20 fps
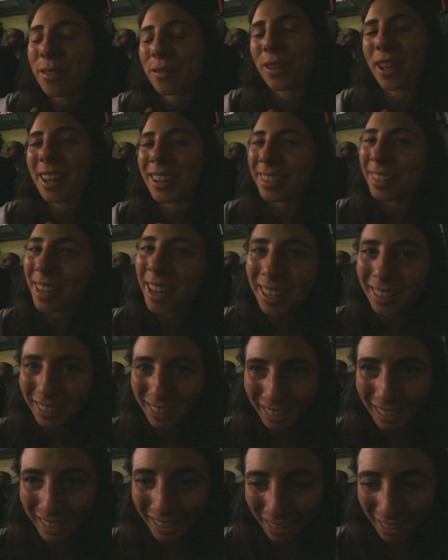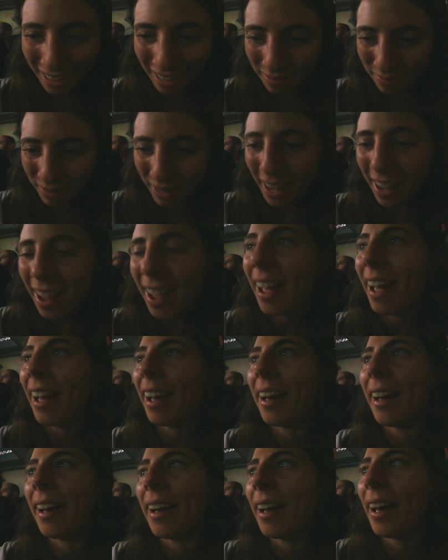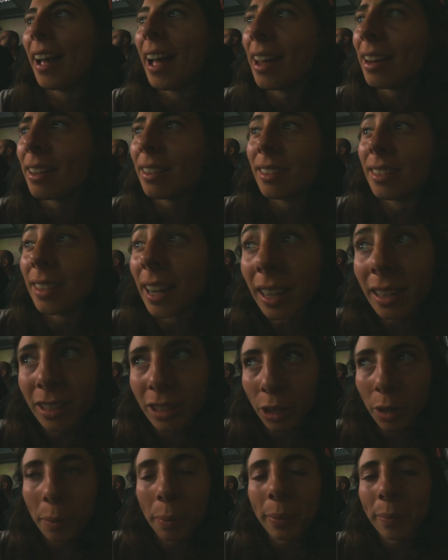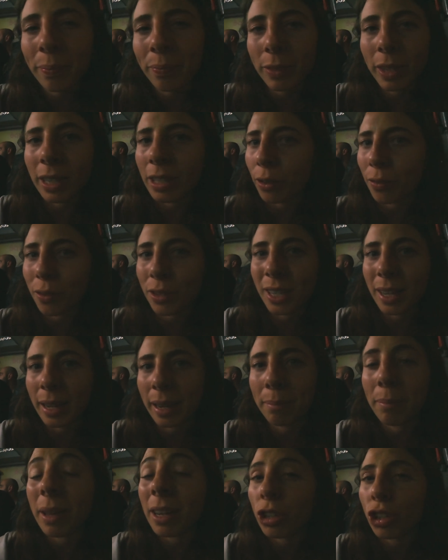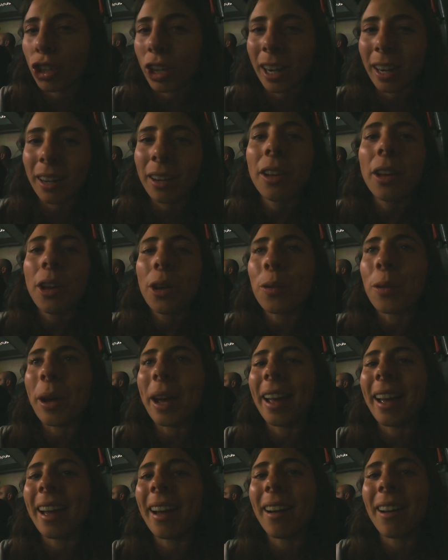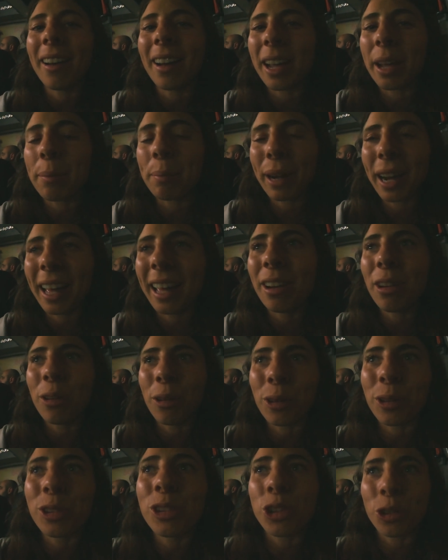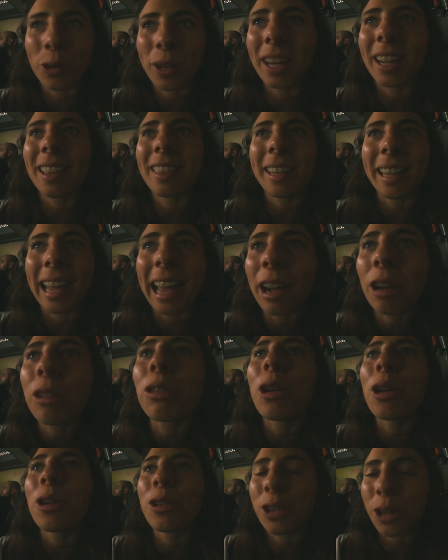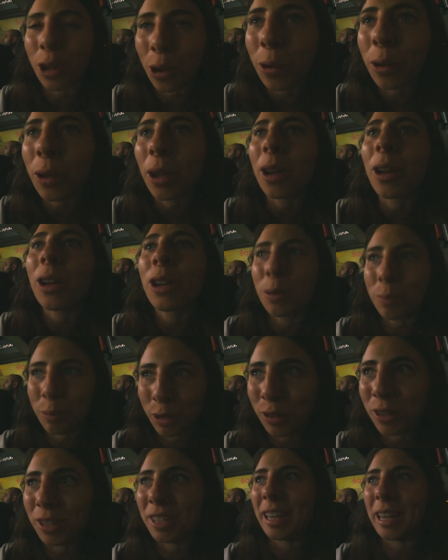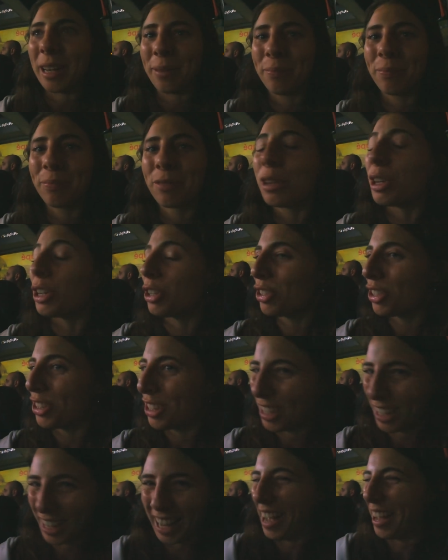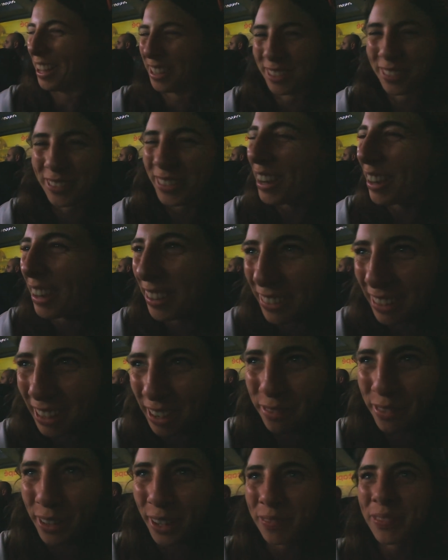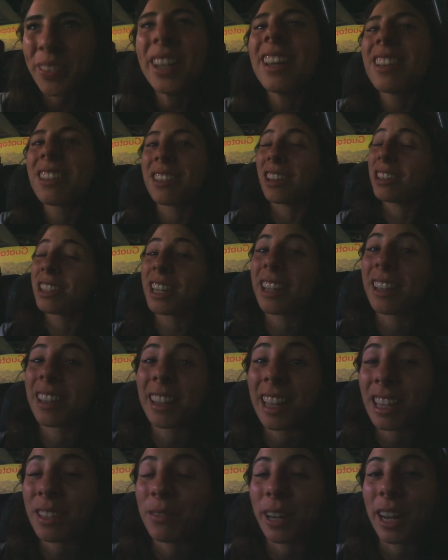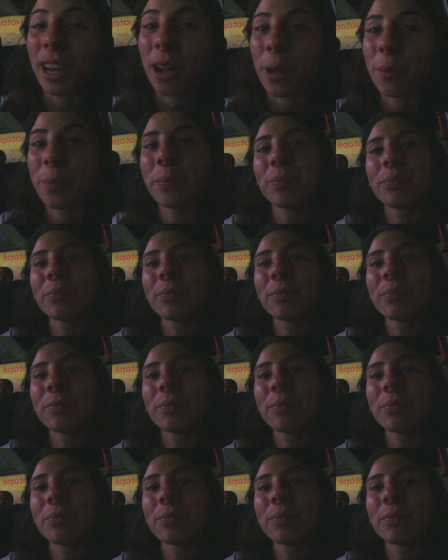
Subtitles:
a fantastic time. And next stop is obviously Medellin, where I plan on joining the acro yoga community, which sounds very, very fun. So I'll see you in the next video.